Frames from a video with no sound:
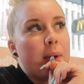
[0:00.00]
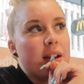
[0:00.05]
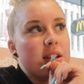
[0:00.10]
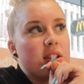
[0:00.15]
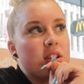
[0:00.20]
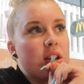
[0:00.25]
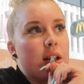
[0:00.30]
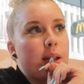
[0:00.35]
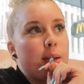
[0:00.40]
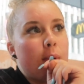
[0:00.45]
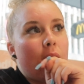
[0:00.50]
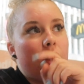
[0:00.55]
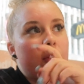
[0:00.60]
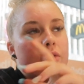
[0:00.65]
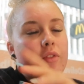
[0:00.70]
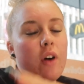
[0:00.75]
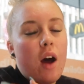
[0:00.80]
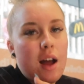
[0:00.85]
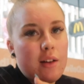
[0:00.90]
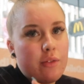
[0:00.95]
until about
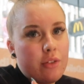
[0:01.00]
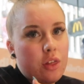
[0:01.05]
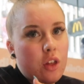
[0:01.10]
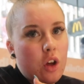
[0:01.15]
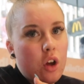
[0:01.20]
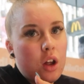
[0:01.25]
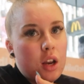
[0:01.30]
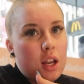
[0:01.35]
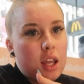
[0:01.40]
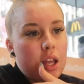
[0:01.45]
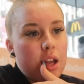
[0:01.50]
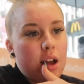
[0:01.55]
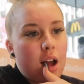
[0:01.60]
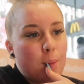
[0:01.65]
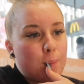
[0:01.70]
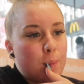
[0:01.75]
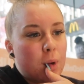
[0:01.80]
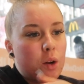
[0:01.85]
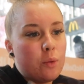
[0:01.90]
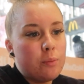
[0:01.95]
5:30,
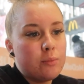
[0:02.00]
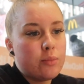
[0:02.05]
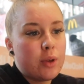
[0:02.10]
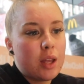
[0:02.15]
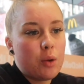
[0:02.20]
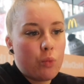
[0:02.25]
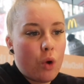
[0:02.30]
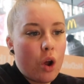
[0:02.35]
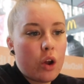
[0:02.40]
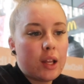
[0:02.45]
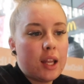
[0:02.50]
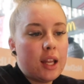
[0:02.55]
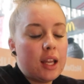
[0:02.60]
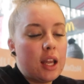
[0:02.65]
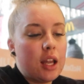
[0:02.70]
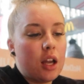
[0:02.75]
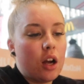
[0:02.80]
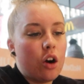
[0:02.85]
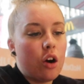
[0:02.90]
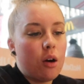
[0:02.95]
I'm going to be working
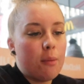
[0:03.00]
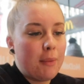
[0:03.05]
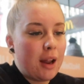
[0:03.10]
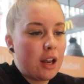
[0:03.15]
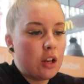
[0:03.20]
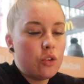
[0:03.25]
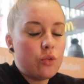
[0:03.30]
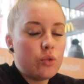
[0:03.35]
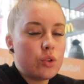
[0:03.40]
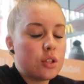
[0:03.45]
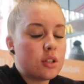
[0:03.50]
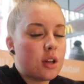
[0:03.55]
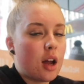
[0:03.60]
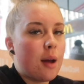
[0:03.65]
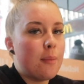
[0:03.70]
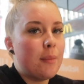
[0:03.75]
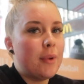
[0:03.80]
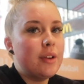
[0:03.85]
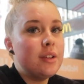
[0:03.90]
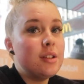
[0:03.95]
here on my new
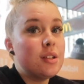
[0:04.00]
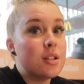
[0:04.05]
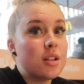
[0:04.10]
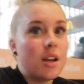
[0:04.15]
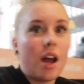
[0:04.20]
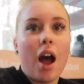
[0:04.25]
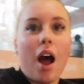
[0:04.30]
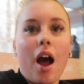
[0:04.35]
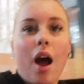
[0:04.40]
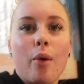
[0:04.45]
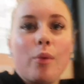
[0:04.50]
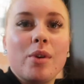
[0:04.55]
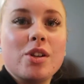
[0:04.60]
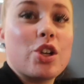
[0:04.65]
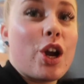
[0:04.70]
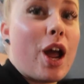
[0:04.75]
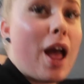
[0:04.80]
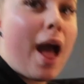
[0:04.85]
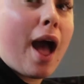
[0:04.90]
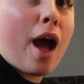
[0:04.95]
assignment,
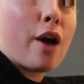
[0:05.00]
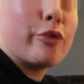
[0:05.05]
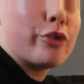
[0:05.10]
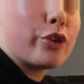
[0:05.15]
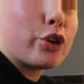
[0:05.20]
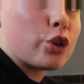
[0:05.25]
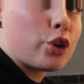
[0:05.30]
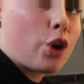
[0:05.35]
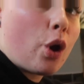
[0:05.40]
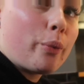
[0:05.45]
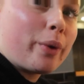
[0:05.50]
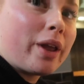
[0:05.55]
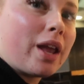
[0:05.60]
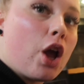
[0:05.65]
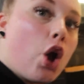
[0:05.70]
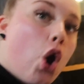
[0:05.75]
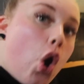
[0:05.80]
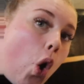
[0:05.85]
which I have going